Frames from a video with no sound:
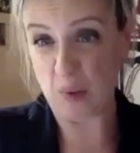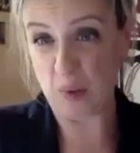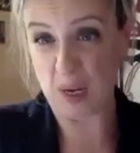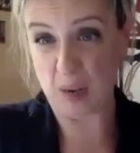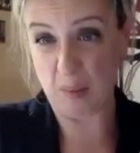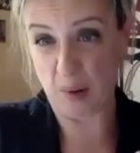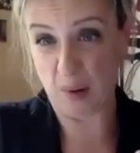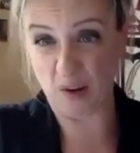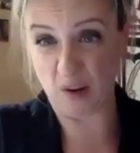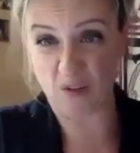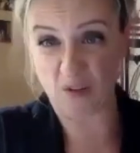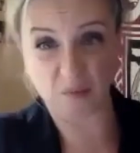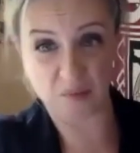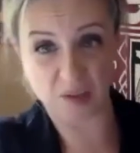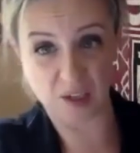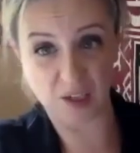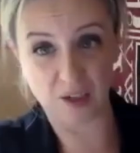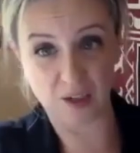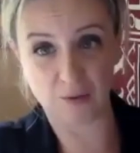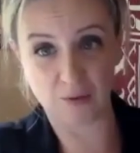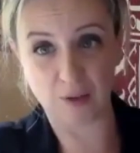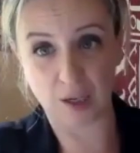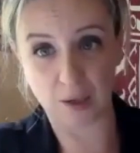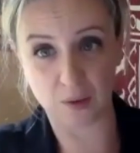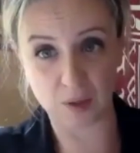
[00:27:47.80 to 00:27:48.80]
apart from
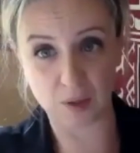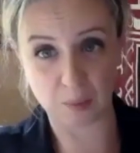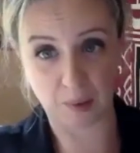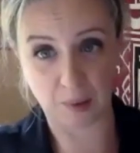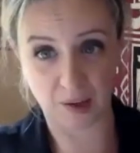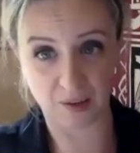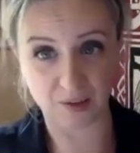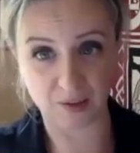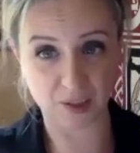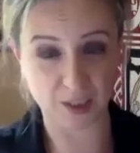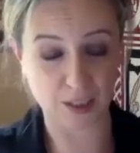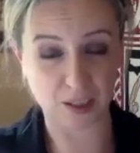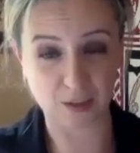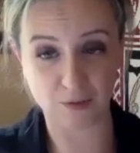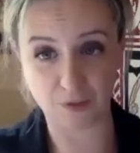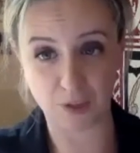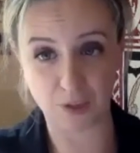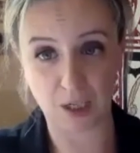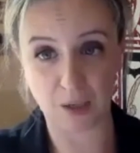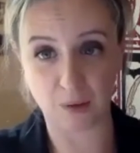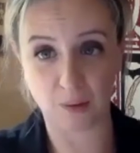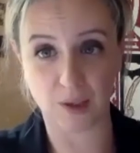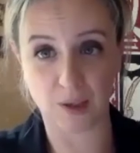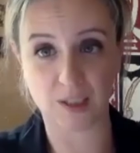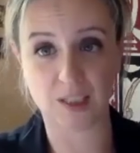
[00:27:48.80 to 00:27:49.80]
you knows about it and you've
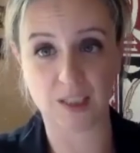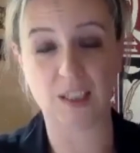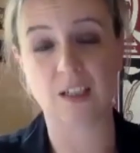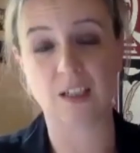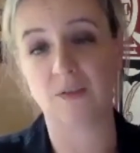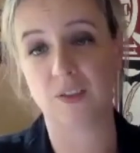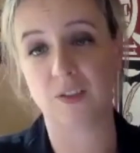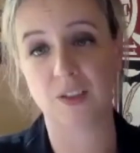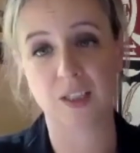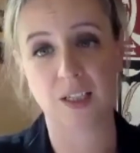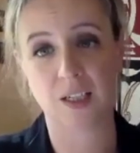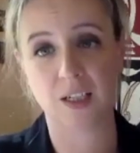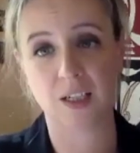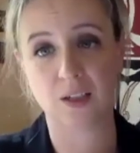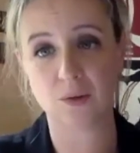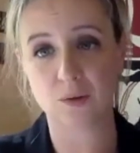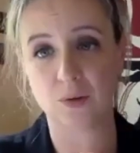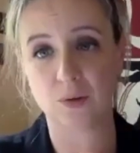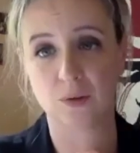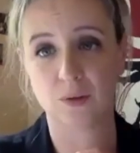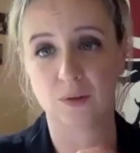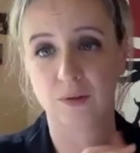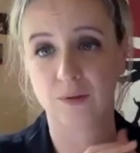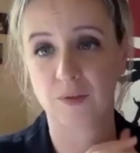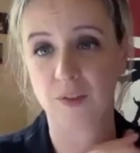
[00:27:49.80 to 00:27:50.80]
no idea if it's any good
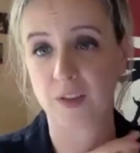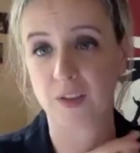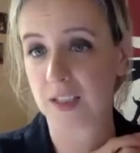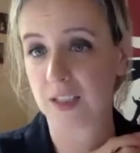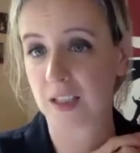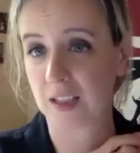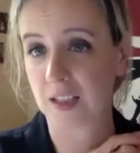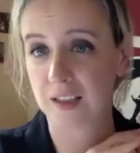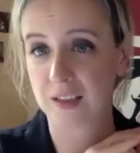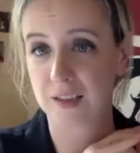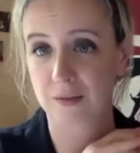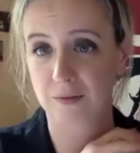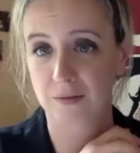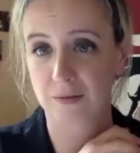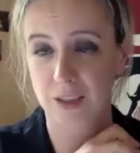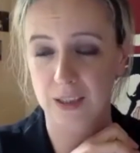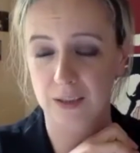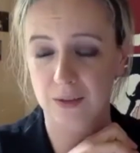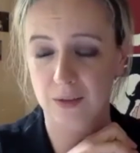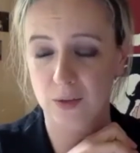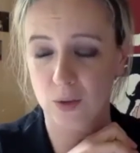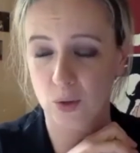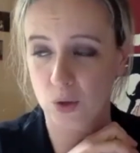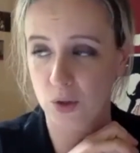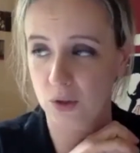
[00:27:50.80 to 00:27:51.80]
or not it's a
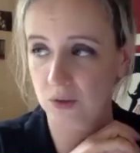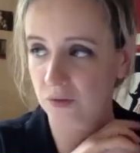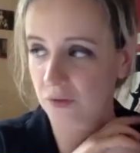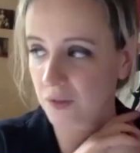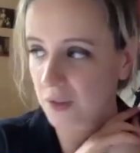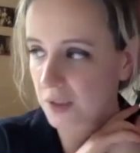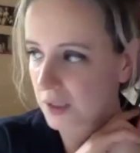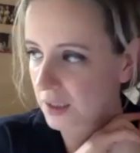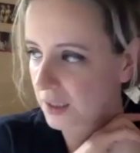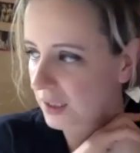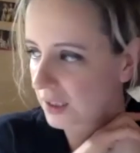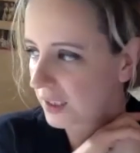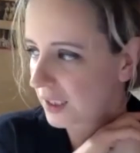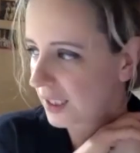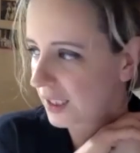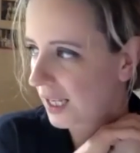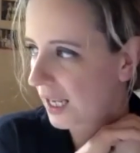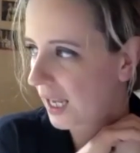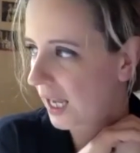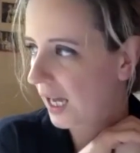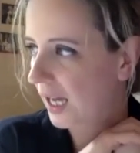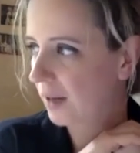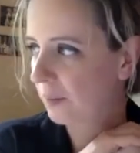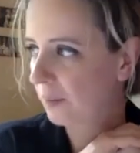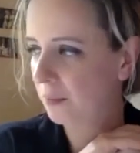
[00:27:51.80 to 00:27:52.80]
real sort of
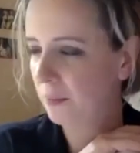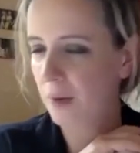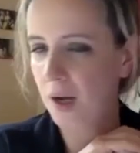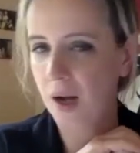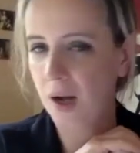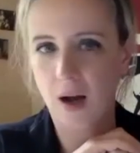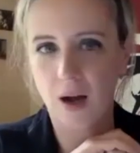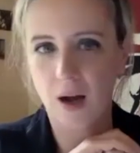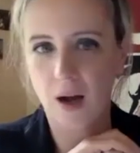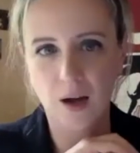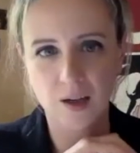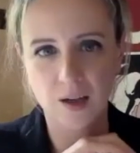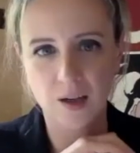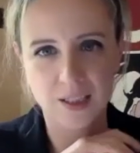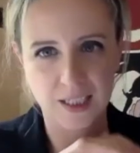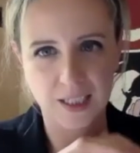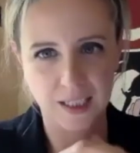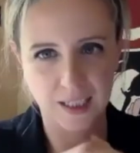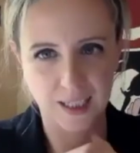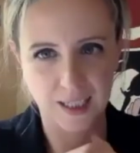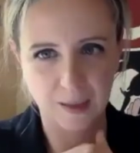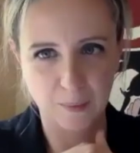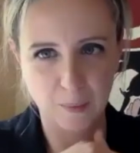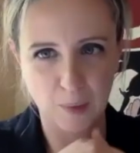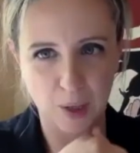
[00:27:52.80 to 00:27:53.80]
um, heart
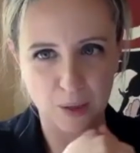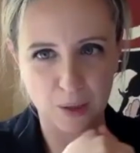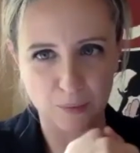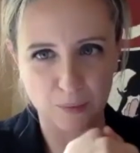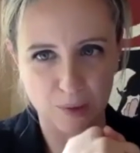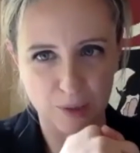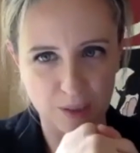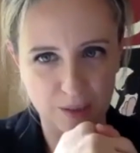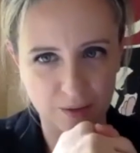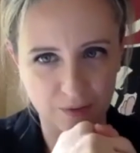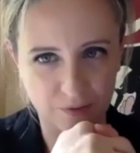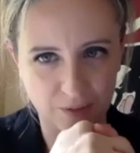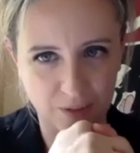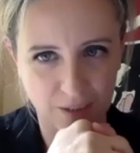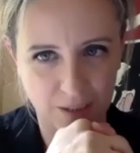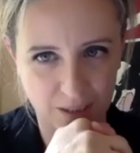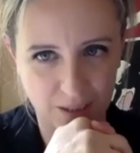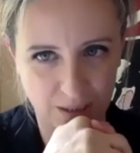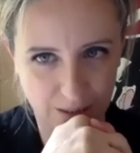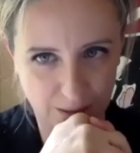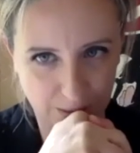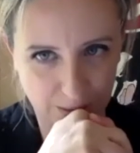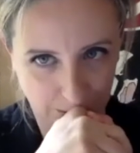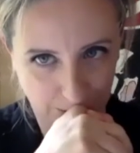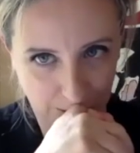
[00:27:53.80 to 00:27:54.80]
sinking moment to
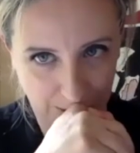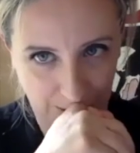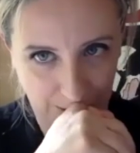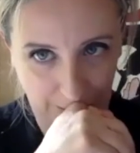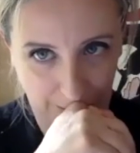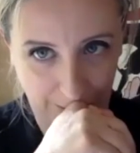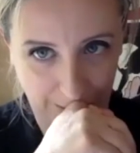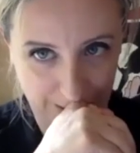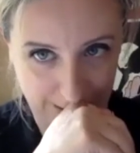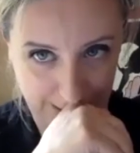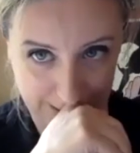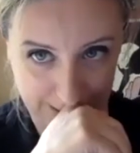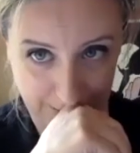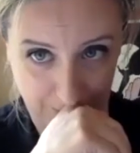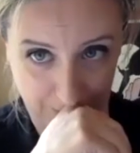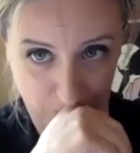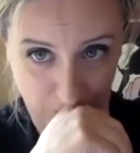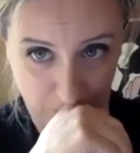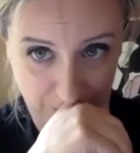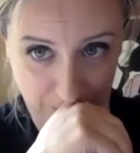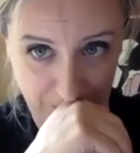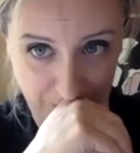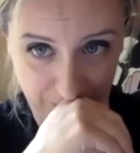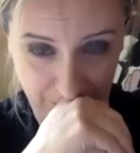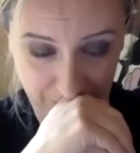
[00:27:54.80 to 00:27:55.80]
first show it to
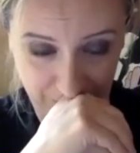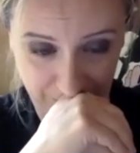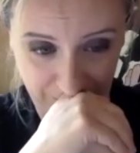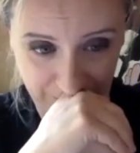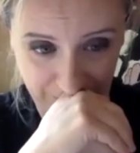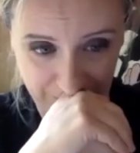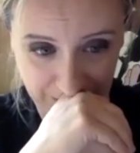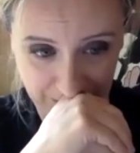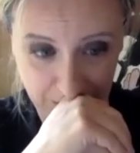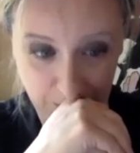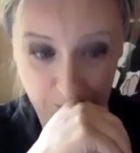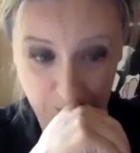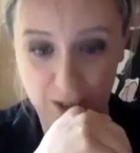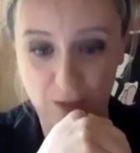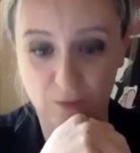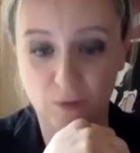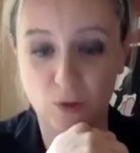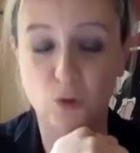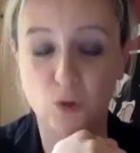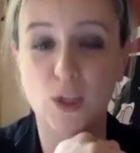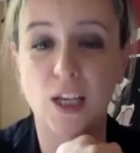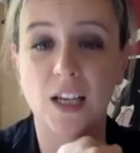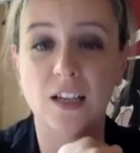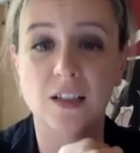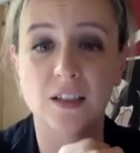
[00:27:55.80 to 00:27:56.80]
someone especially if you
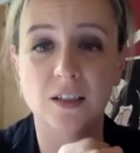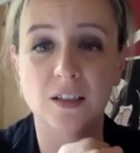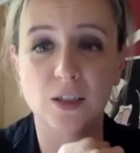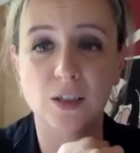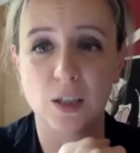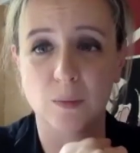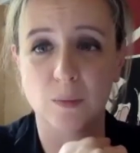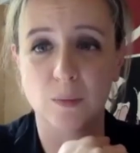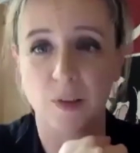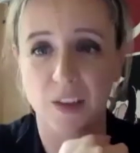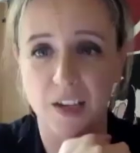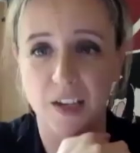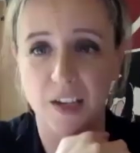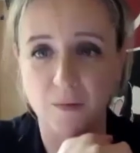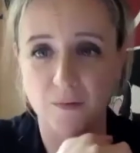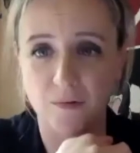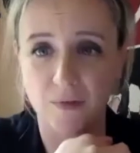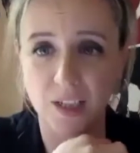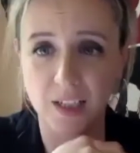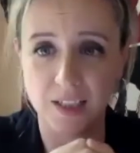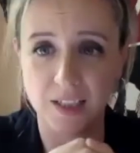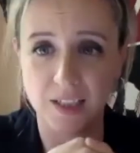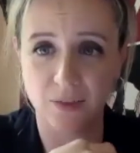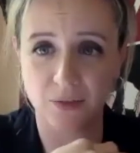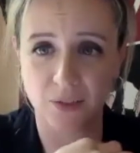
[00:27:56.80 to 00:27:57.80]
send it to them and they don't
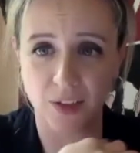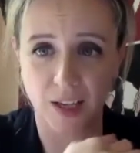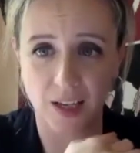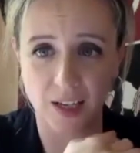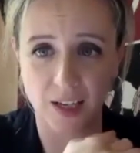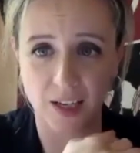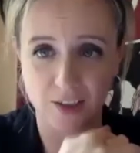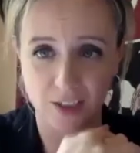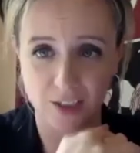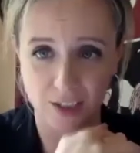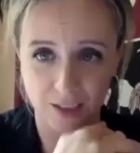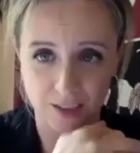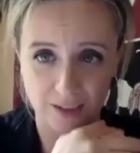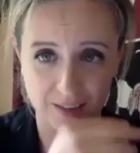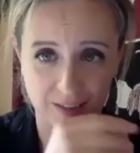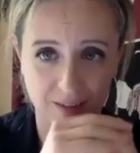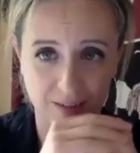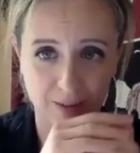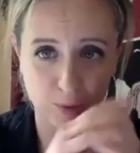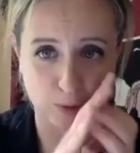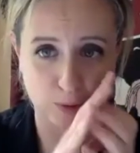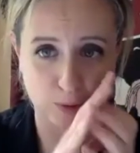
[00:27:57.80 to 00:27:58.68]
read it for ages and